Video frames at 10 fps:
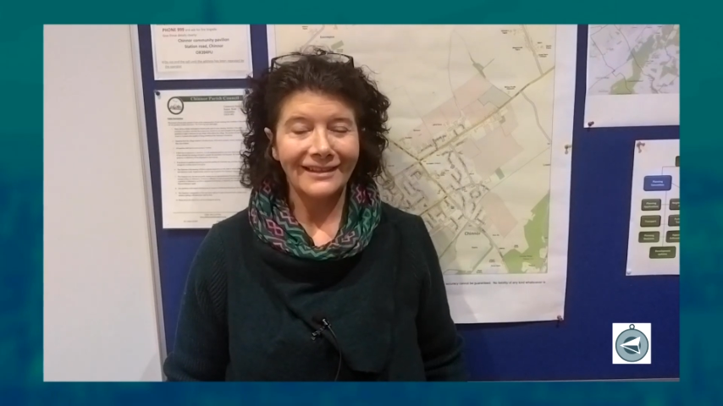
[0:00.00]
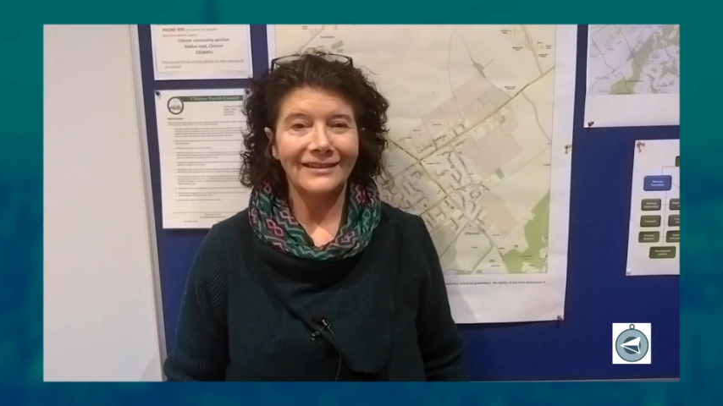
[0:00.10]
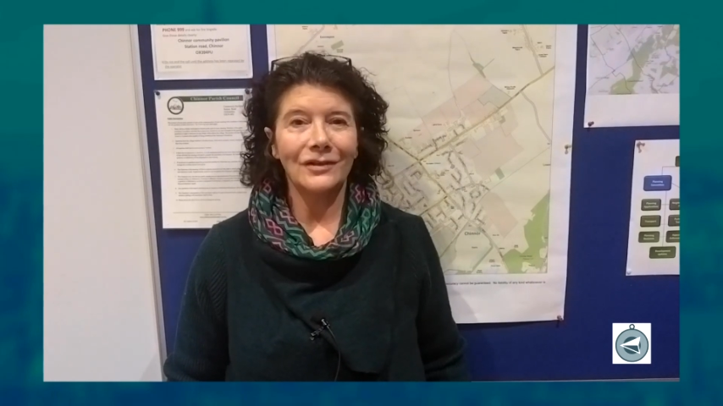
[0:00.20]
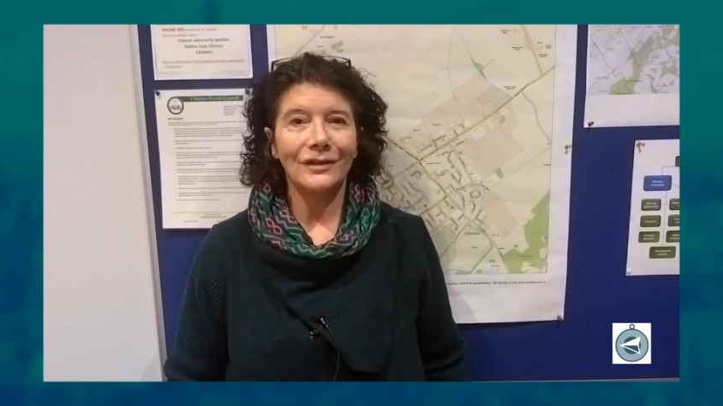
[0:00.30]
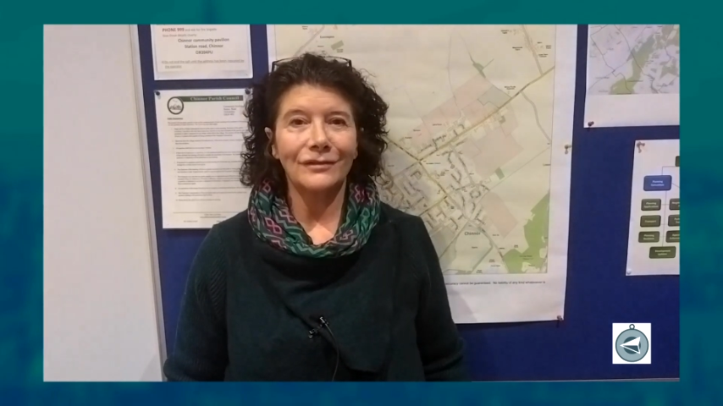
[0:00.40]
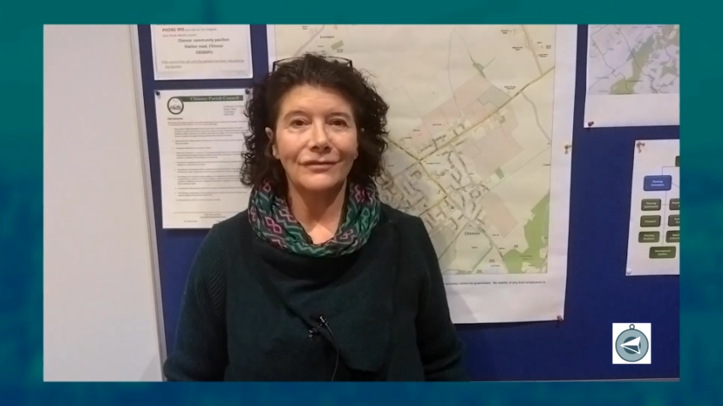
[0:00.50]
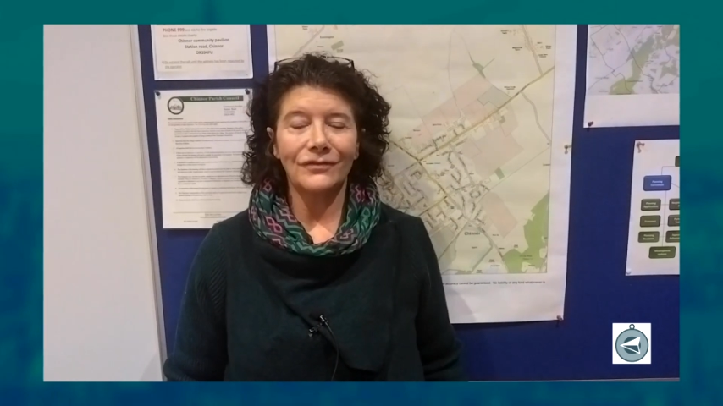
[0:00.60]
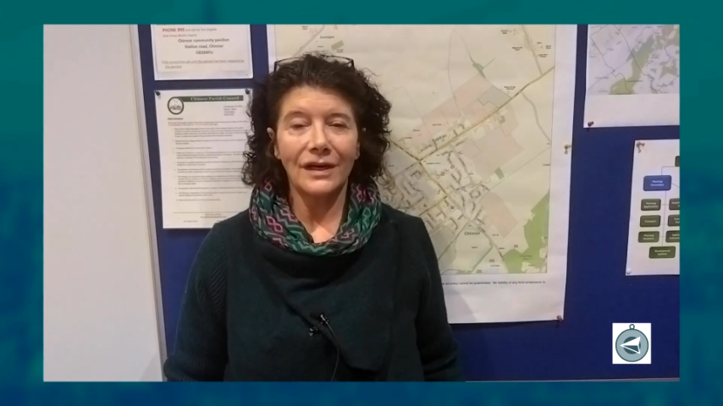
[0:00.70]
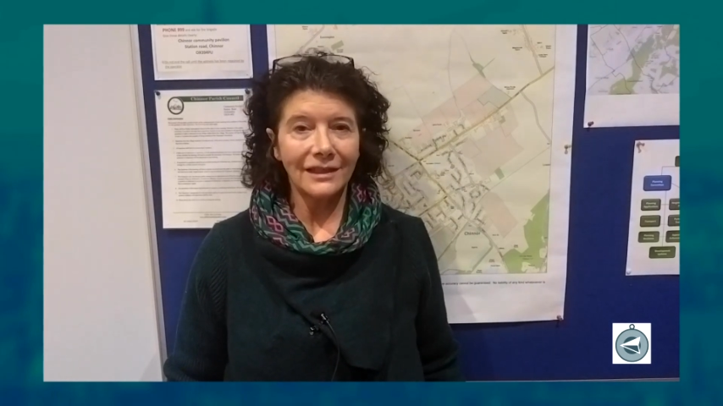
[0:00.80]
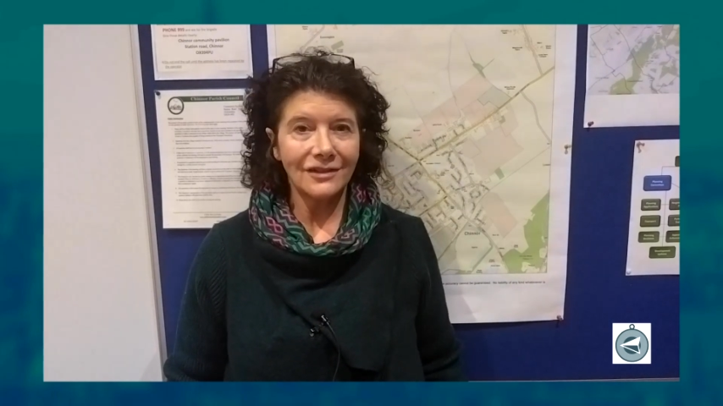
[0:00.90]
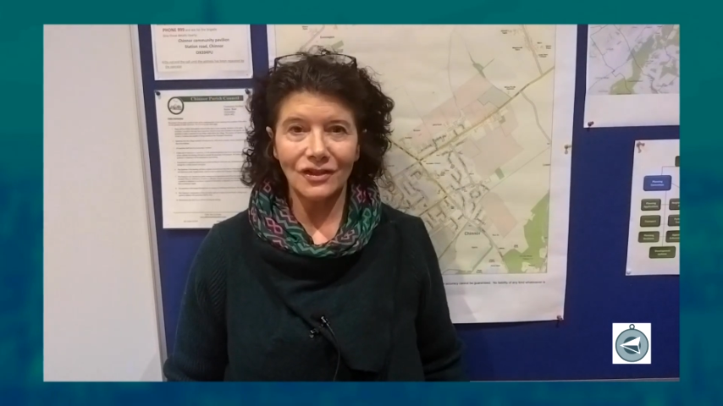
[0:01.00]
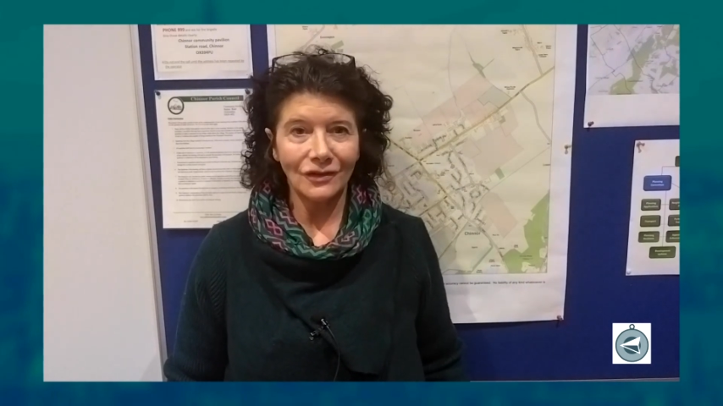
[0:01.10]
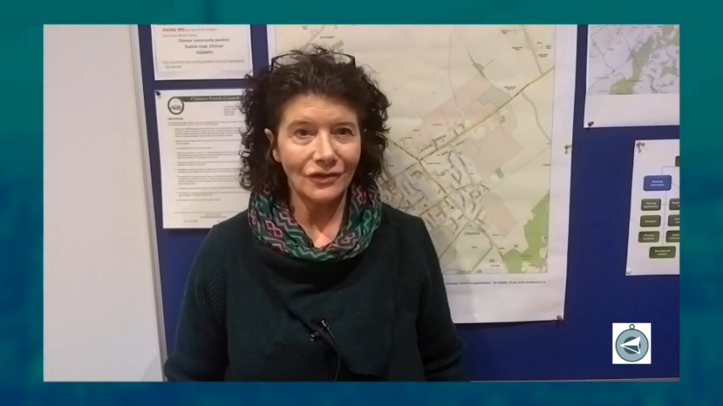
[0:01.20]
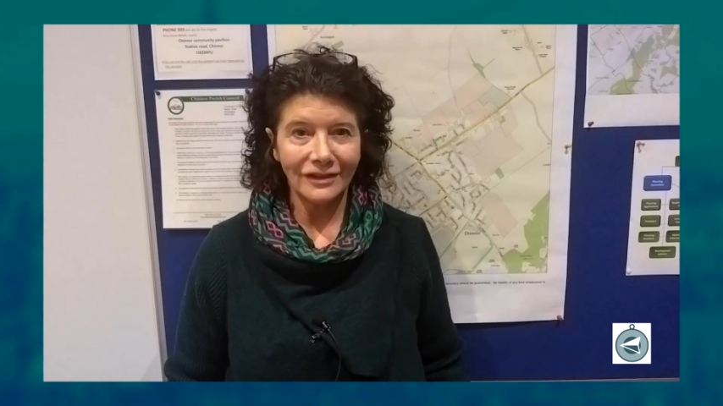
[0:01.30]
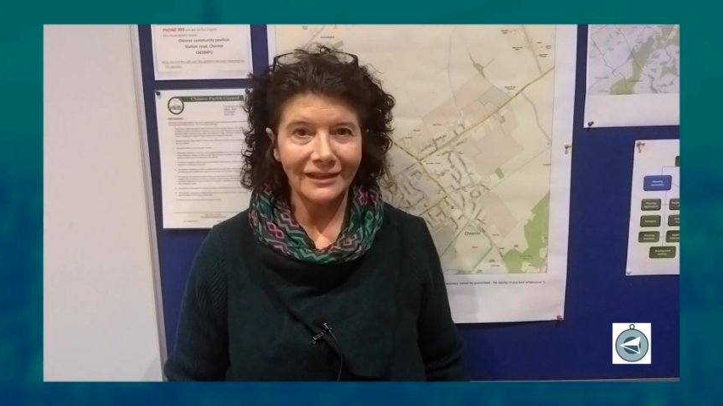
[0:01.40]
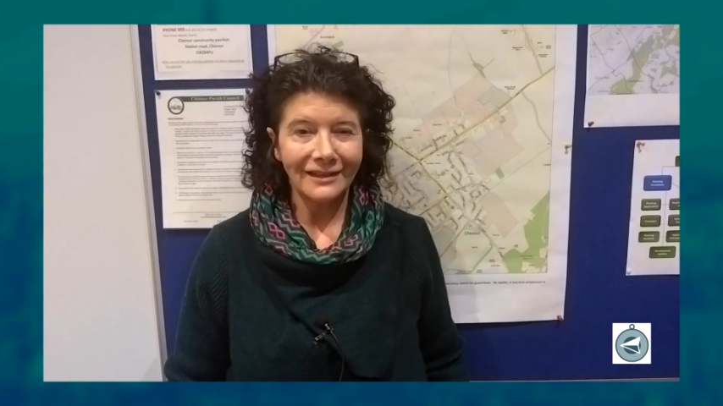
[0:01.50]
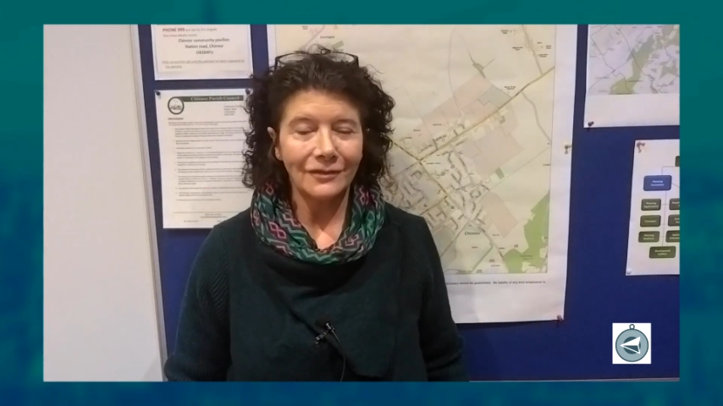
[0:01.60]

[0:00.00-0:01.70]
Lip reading: not frightened children.